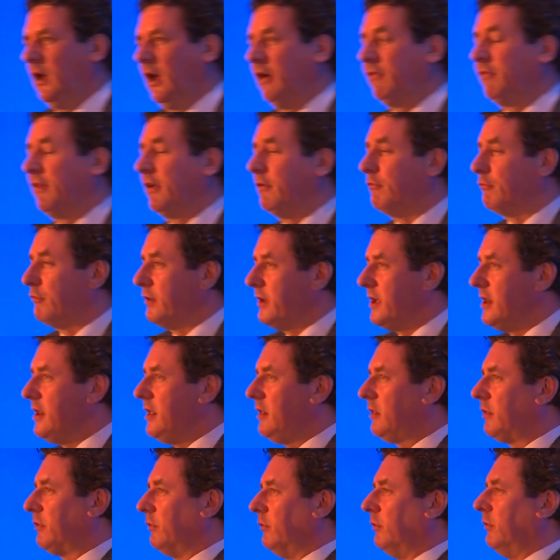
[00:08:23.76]
Have they
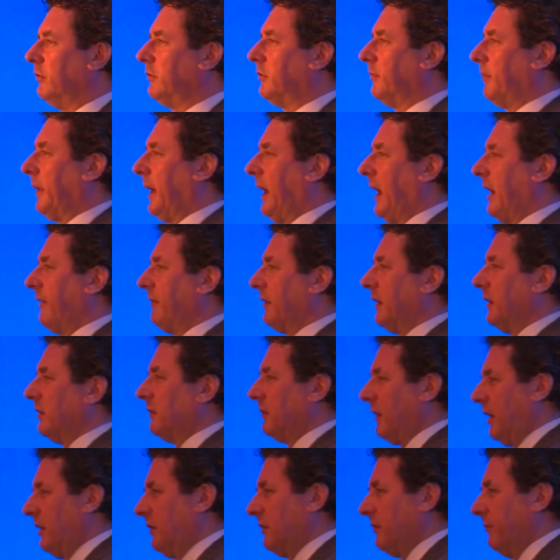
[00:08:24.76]
really thought about having
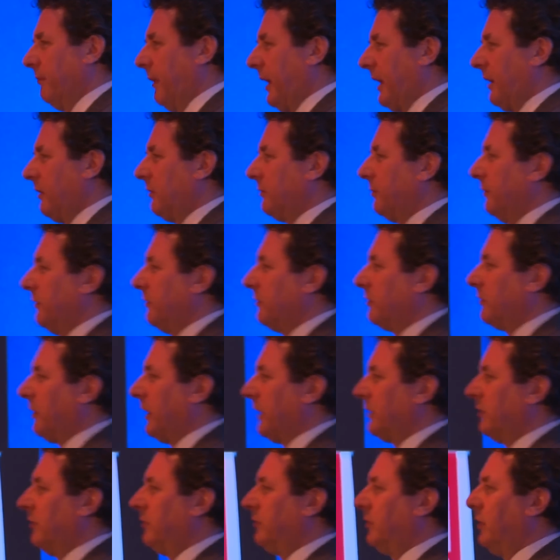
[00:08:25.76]
a data management
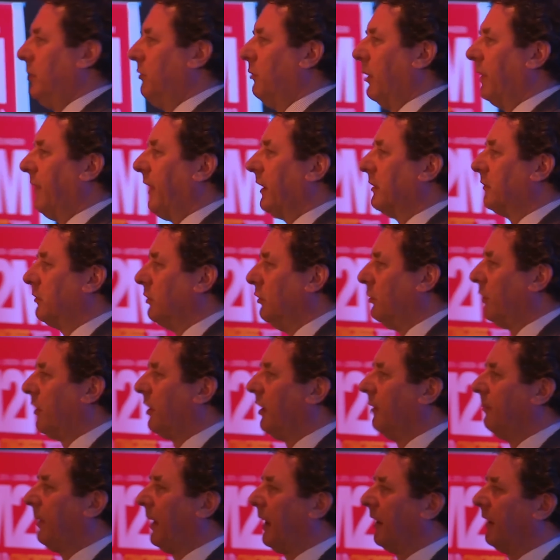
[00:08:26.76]
strategy when they're
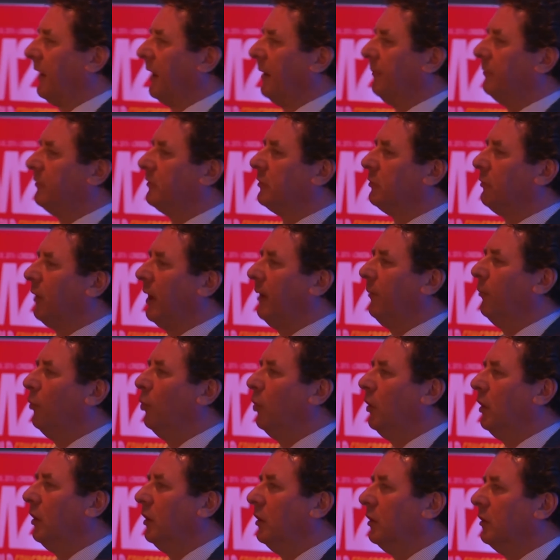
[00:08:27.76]
talking about an
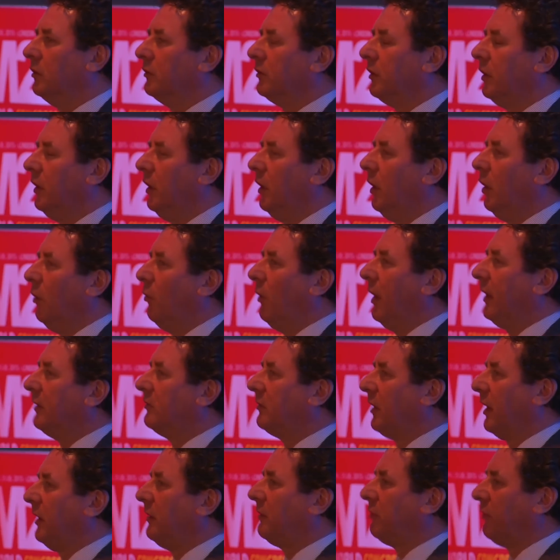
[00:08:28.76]
M2M world where
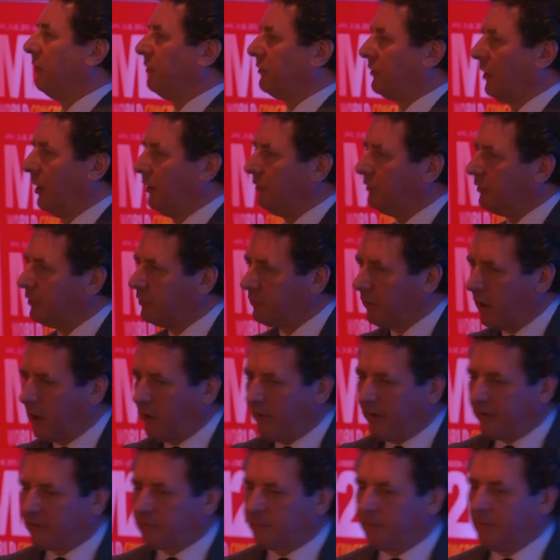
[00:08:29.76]
data is going to
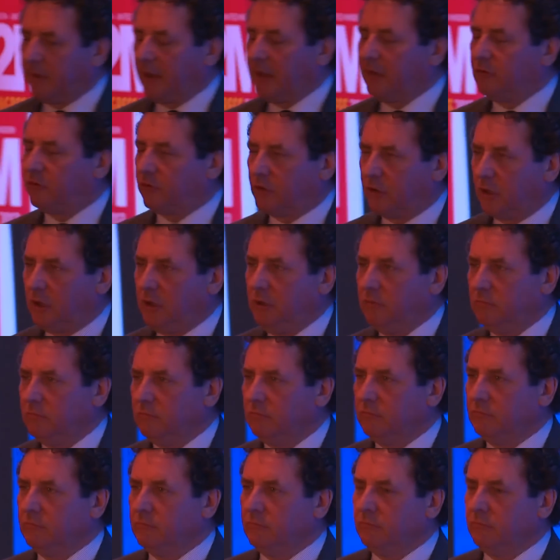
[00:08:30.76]
grow exponentially?